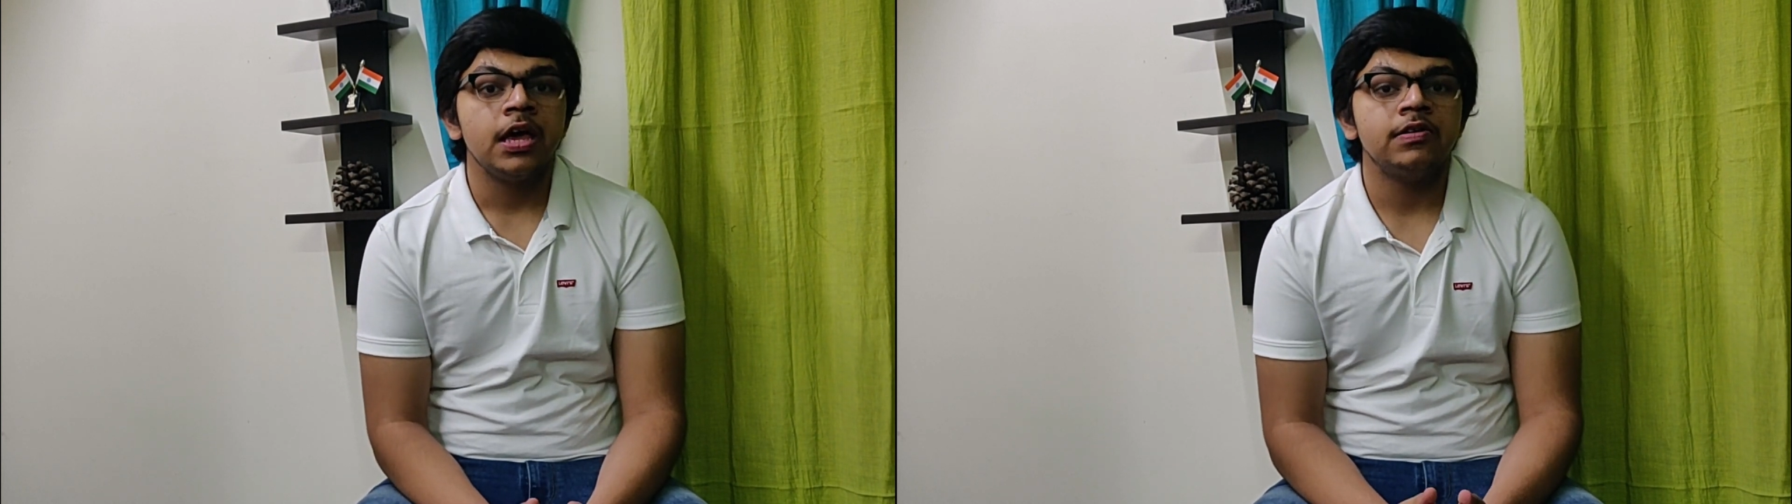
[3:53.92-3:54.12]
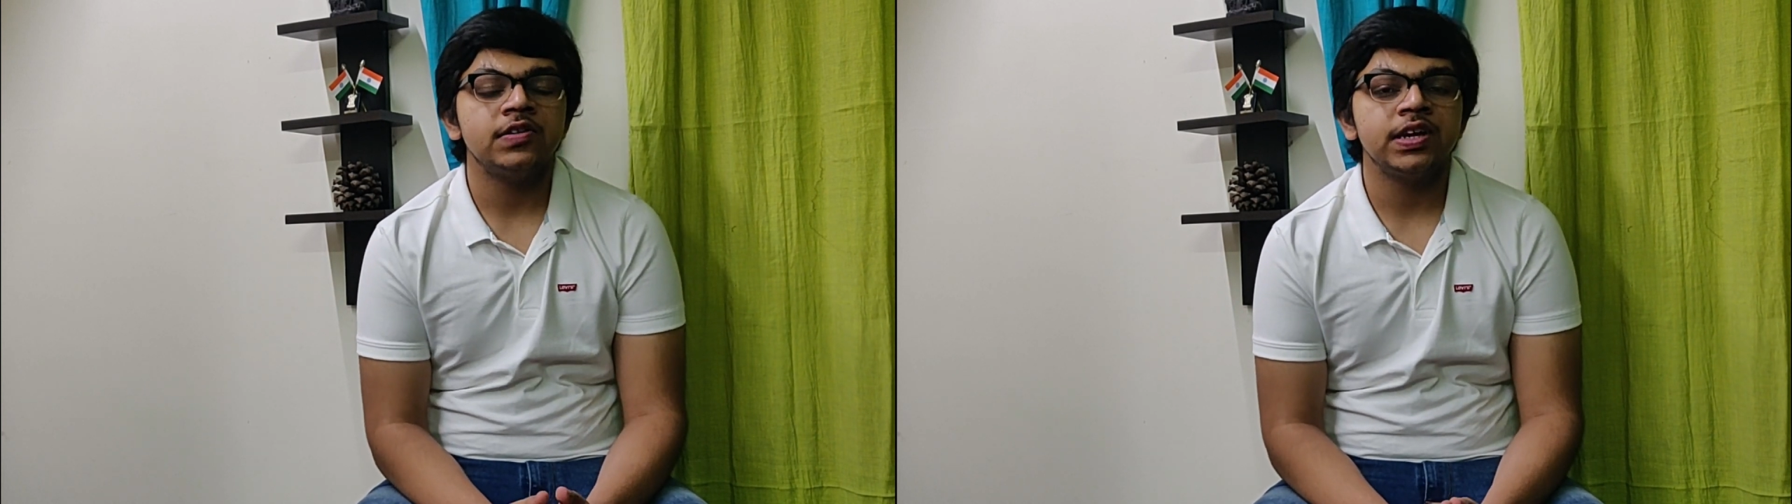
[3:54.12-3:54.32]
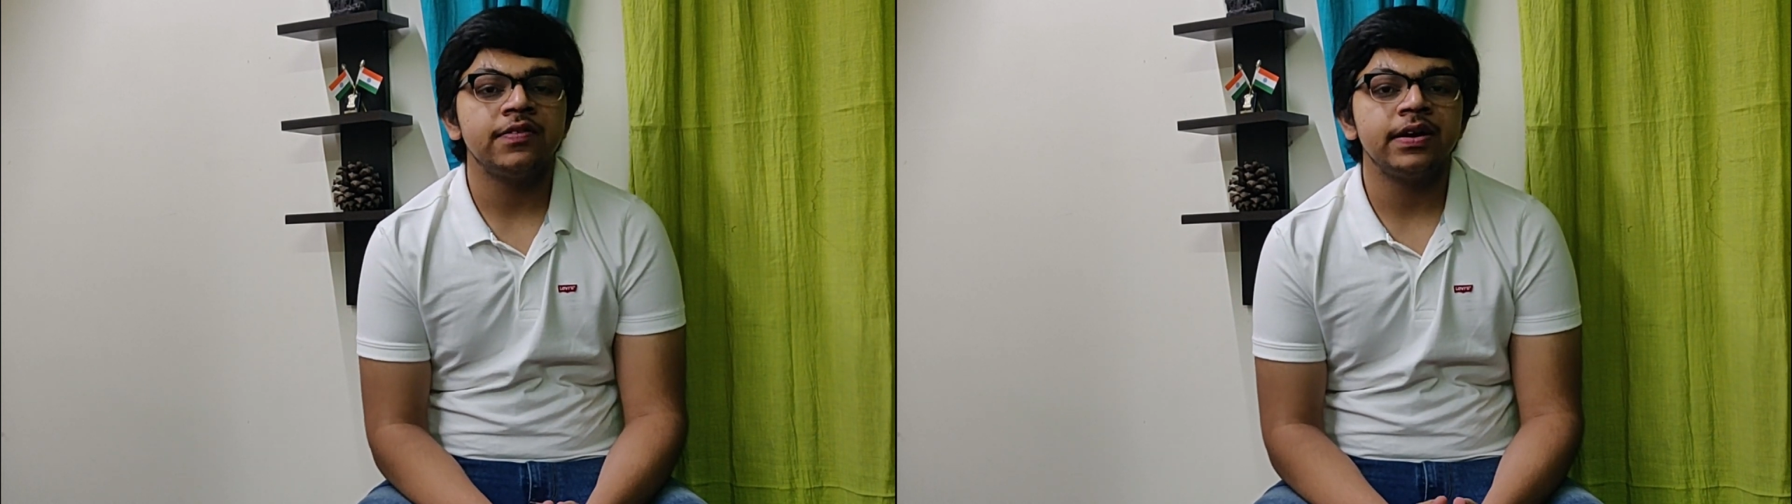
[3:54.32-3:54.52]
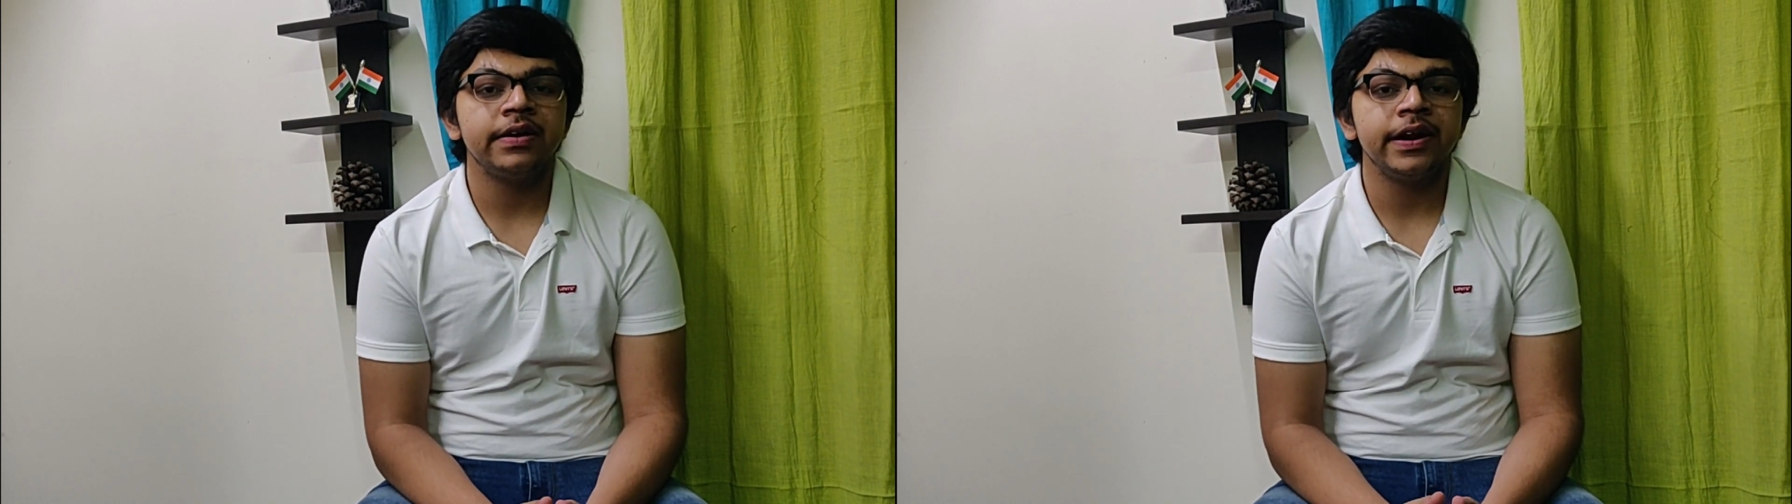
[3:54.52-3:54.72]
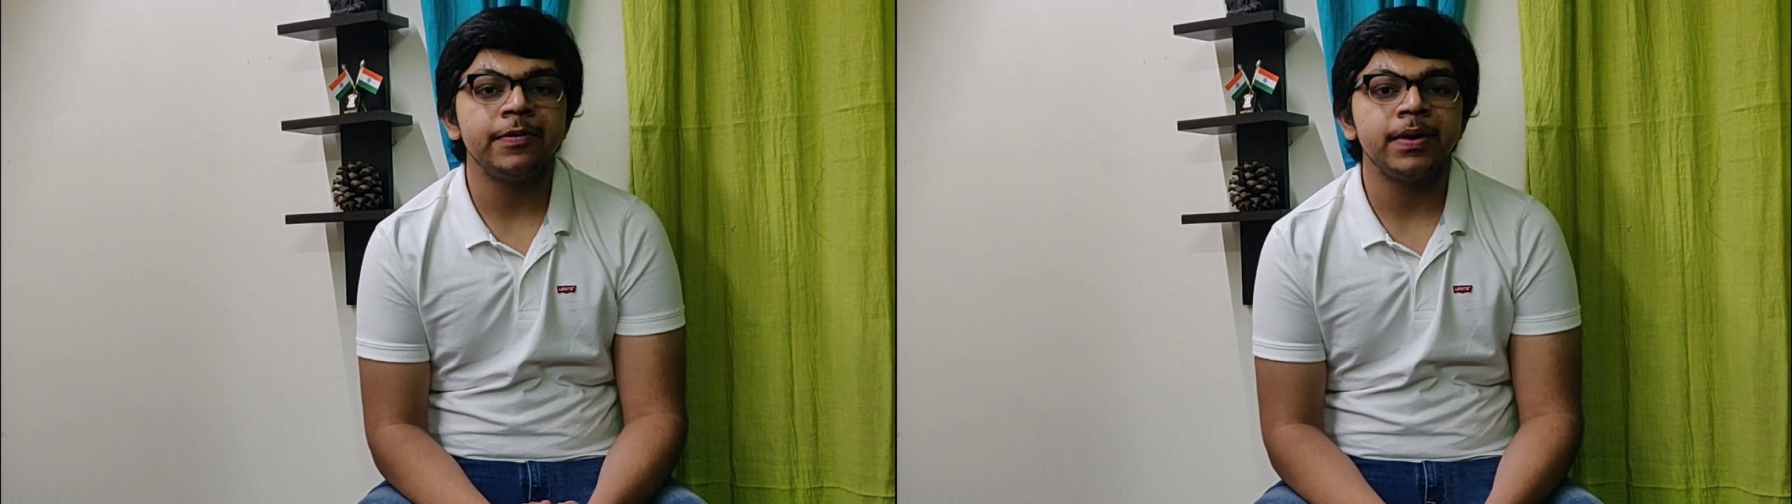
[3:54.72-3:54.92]
He was given
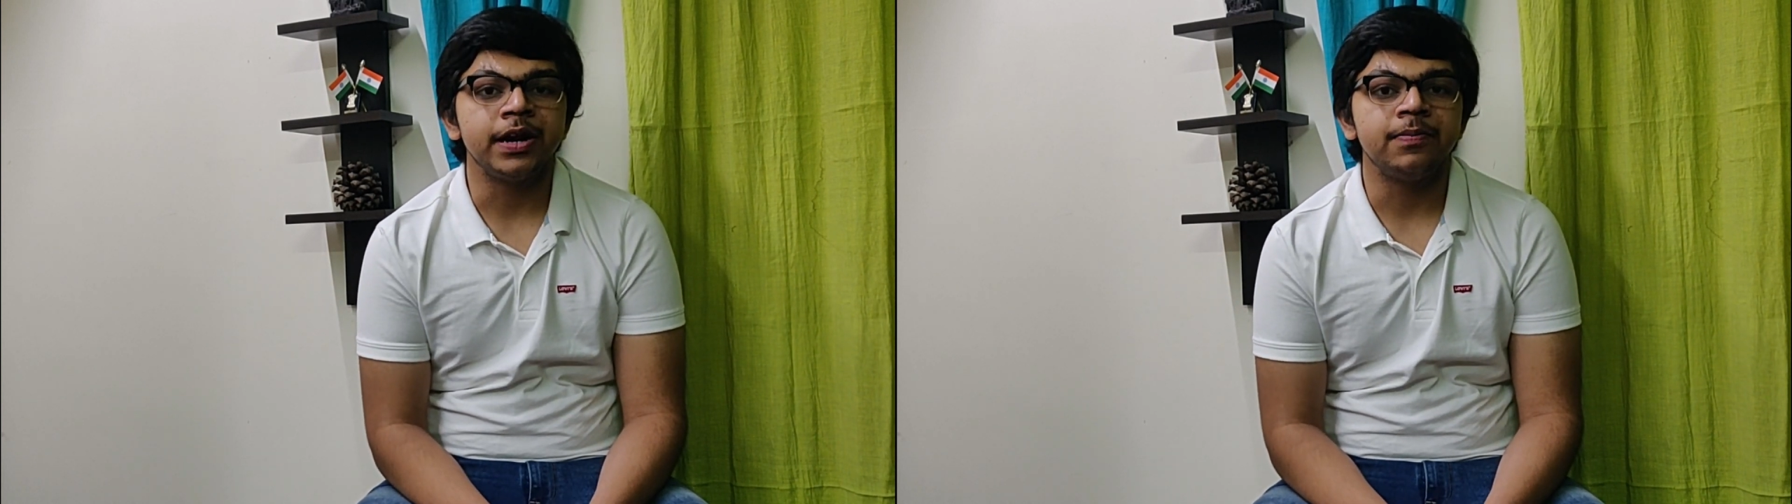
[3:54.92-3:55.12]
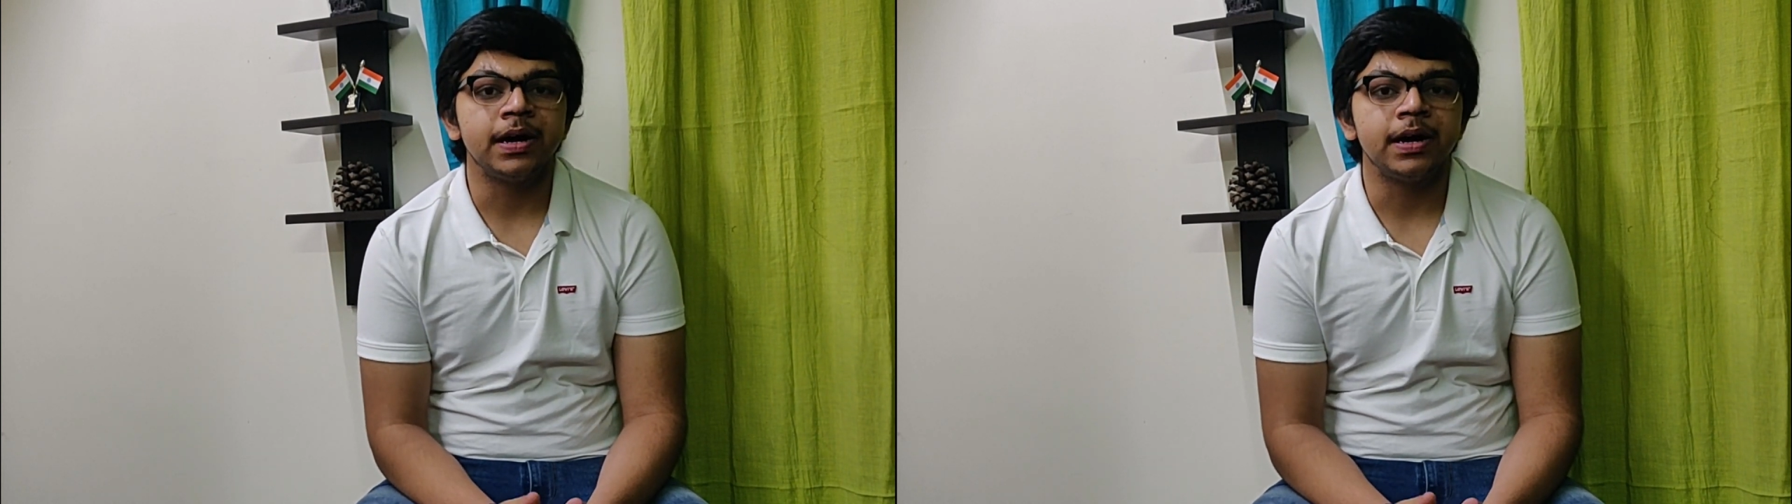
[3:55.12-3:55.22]
treatment